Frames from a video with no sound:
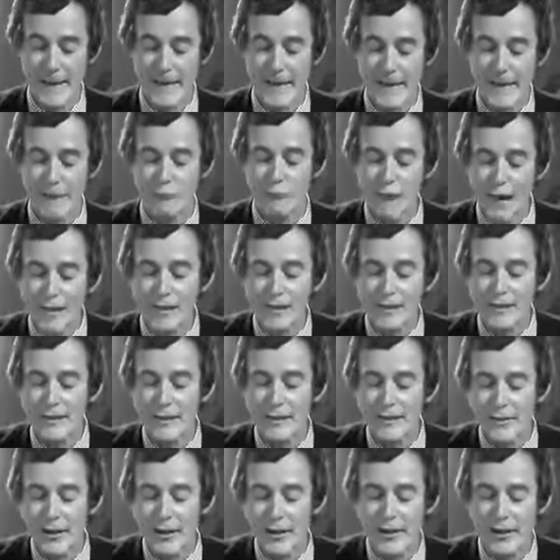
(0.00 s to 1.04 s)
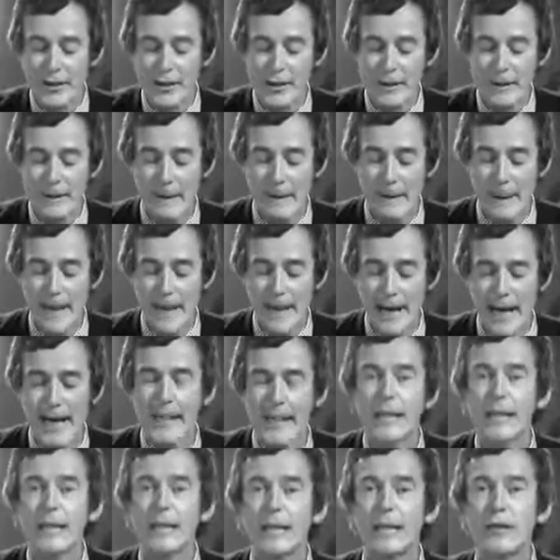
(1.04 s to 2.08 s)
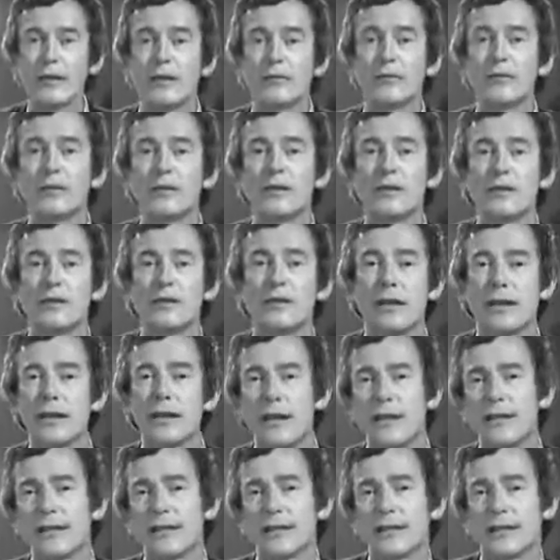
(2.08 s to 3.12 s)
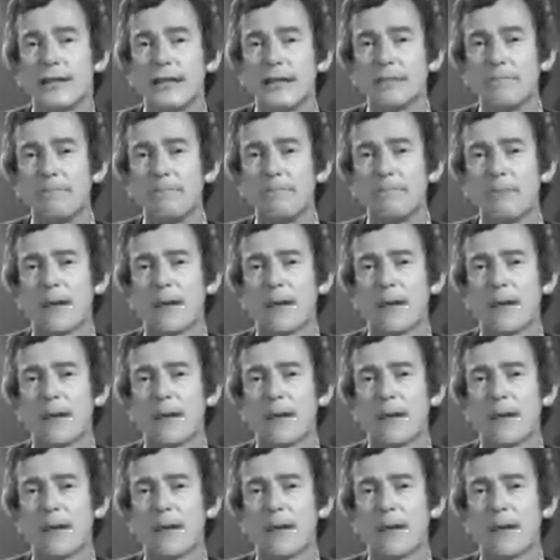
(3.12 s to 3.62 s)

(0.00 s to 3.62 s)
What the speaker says: He rattles the thunder, and he looses the lightning."